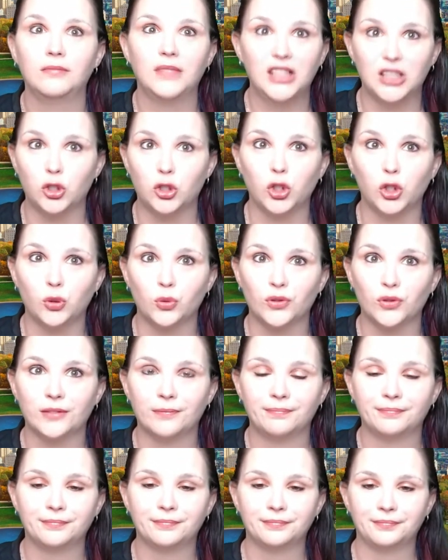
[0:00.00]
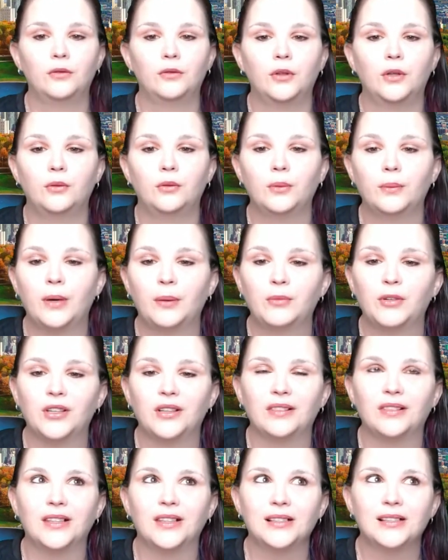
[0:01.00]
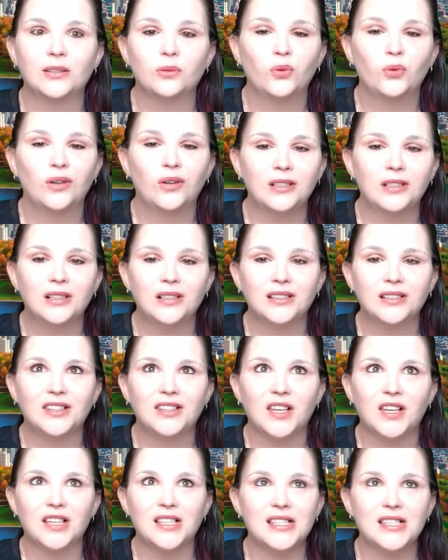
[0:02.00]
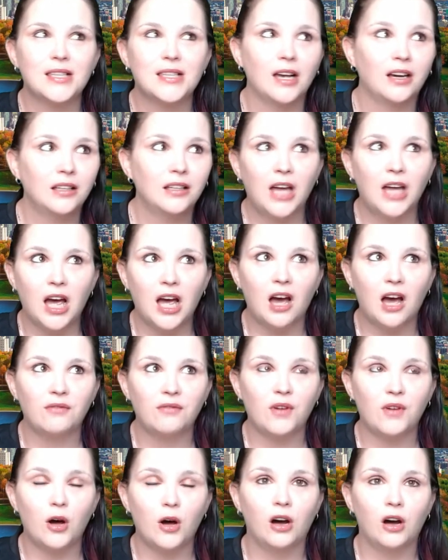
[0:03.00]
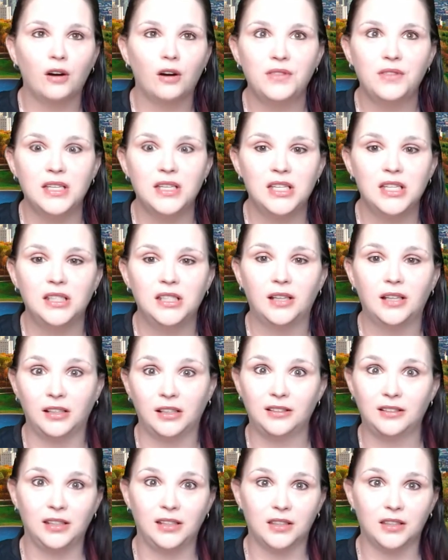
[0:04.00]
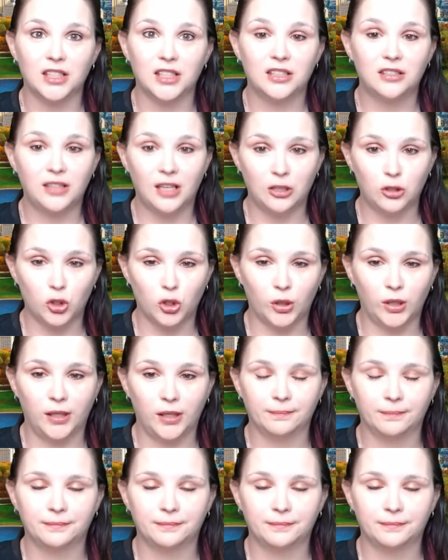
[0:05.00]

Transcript: issues. Remember, this was the second half of the 19th century.